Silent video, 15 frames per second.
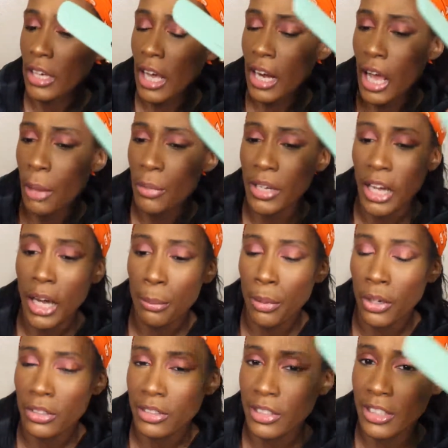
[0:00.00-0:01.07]
not? I mean, I
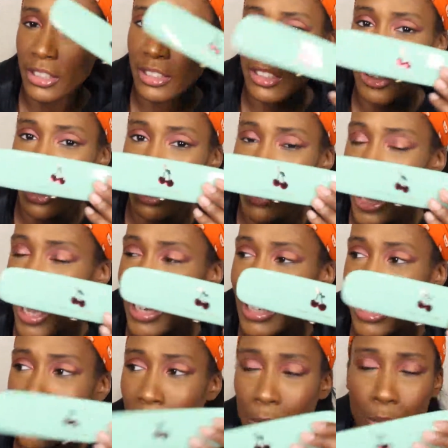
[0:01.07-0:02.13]
personally consider him high
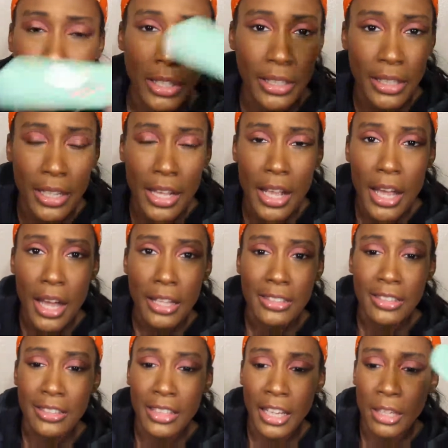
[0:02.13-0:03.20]
end, but
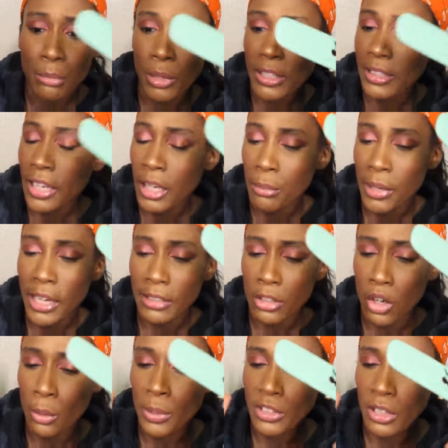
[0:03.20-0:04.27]
since he makes handbags and
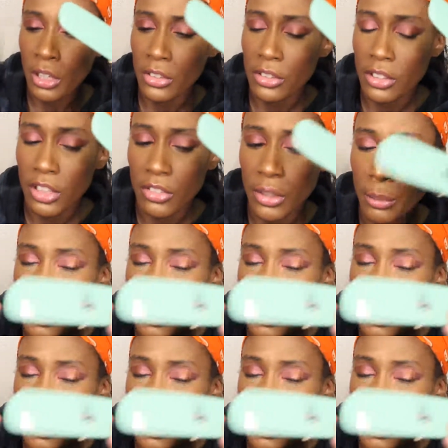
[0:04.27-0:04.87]
a whole bunch of other stuff that